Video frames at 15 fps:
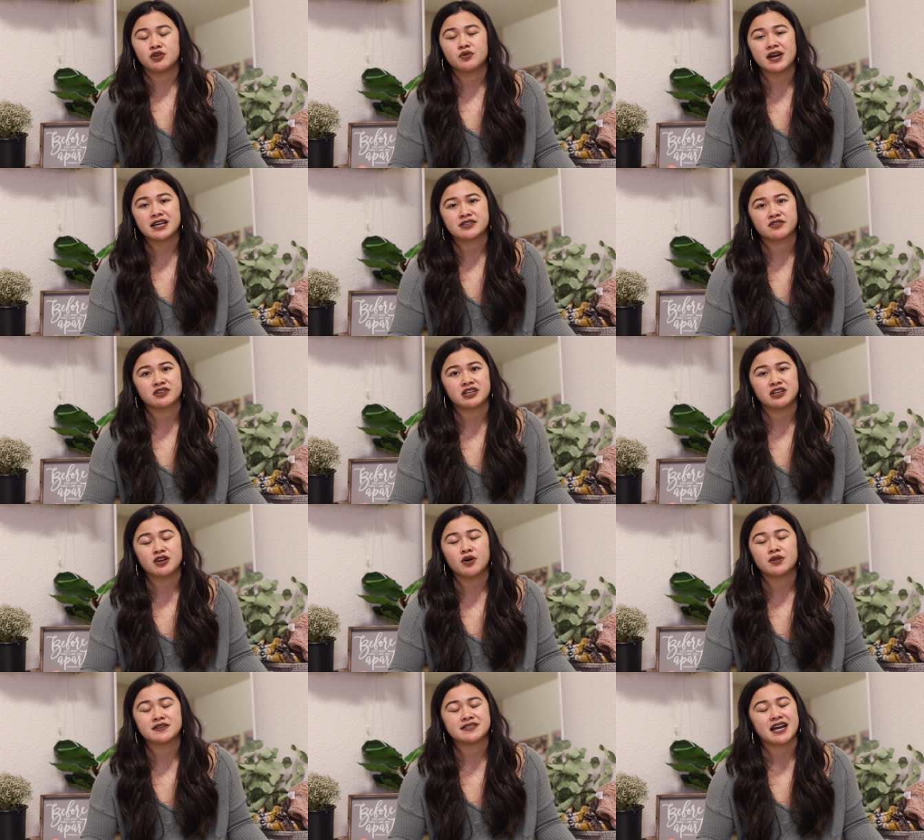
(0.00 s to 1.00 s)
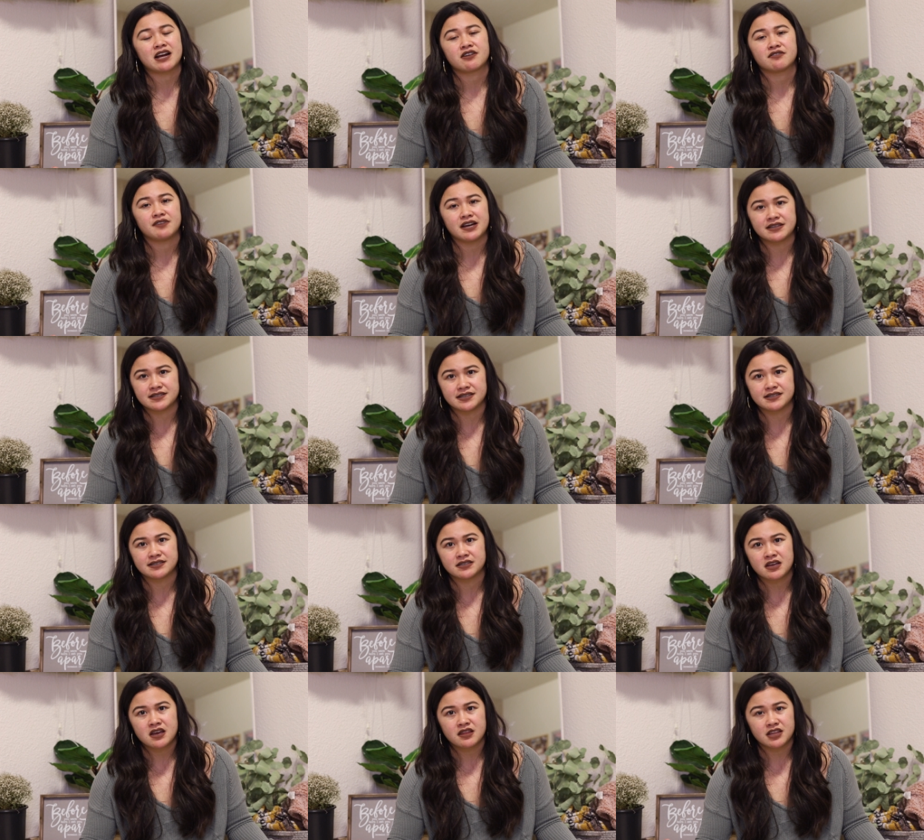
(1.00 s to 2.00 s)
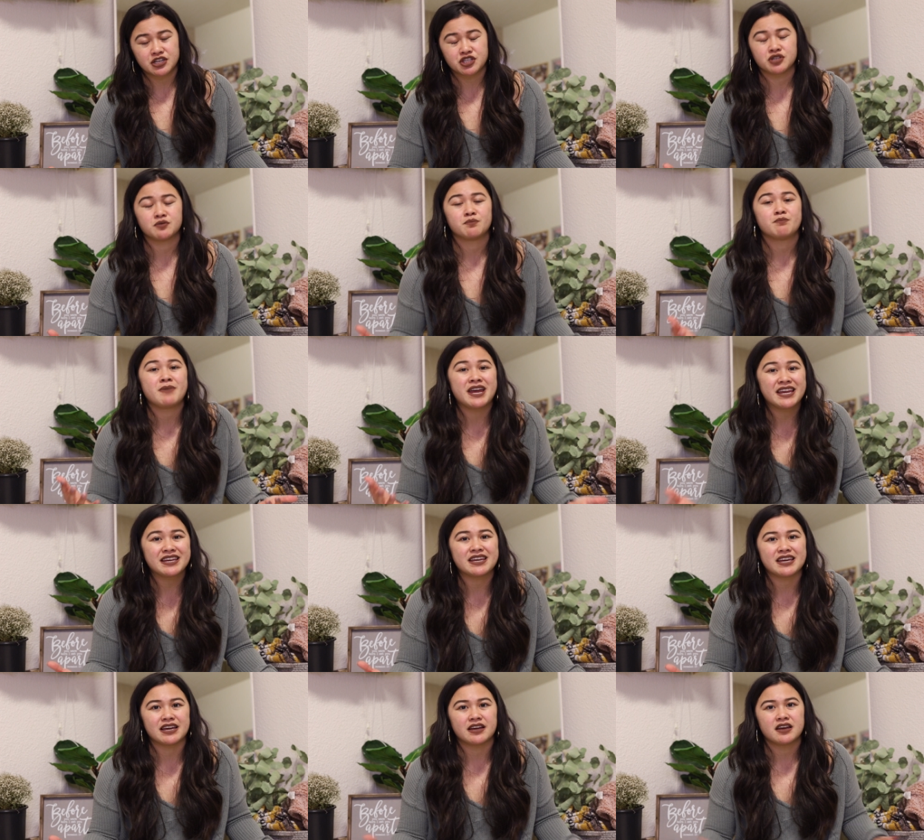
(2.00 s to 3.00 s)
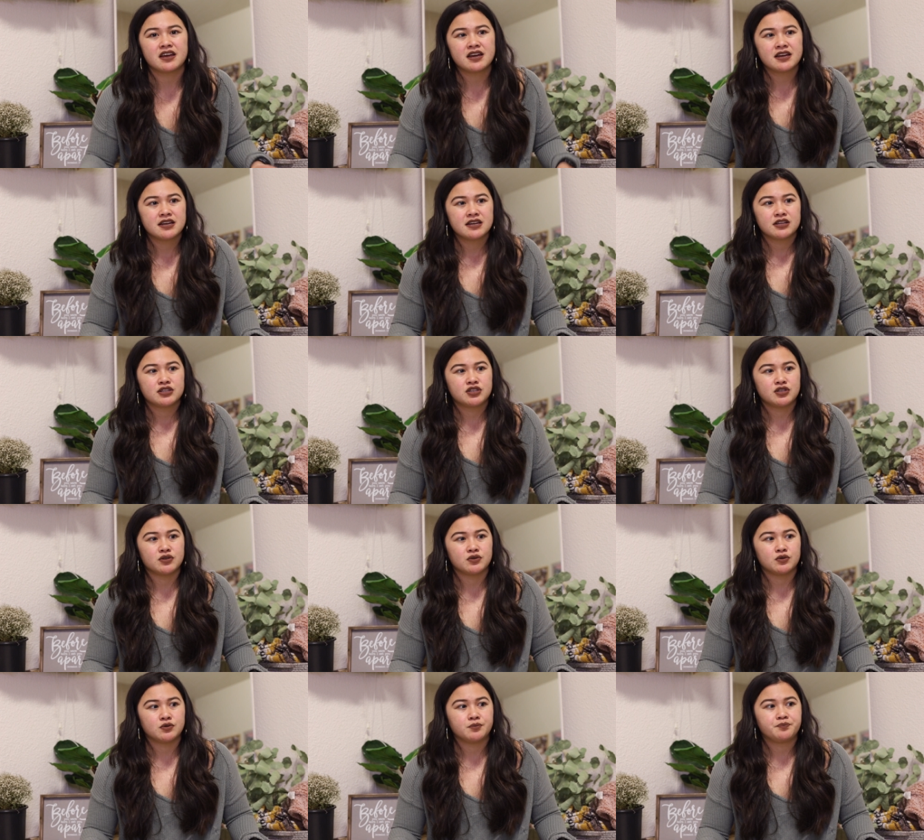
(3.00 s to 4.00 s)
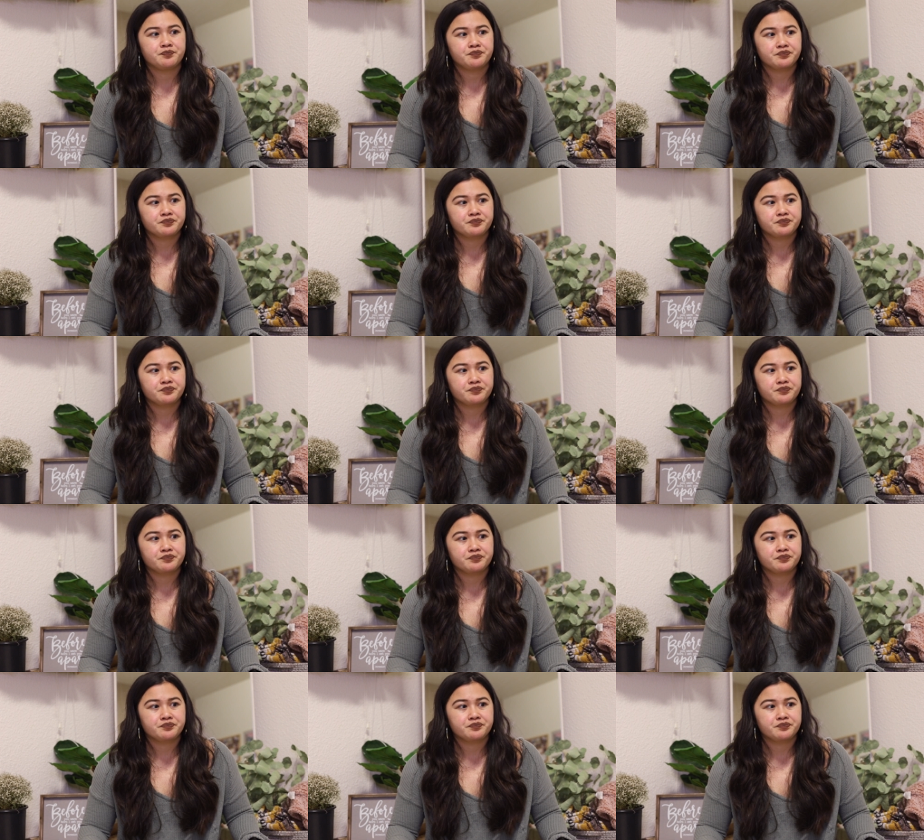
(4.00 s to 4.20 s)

you guys already know the sacrifices that you're making to